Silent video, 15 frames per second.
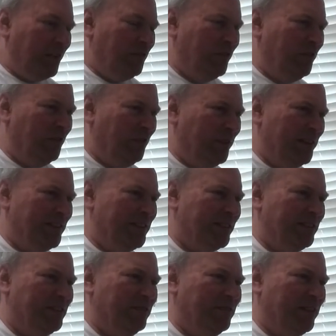June
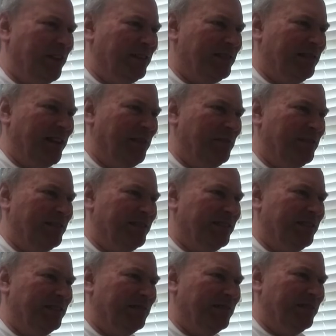26, 2011,
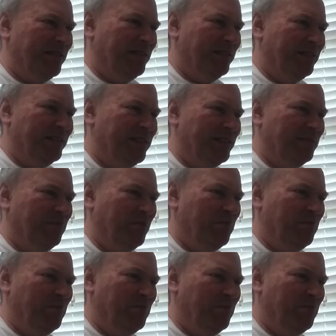season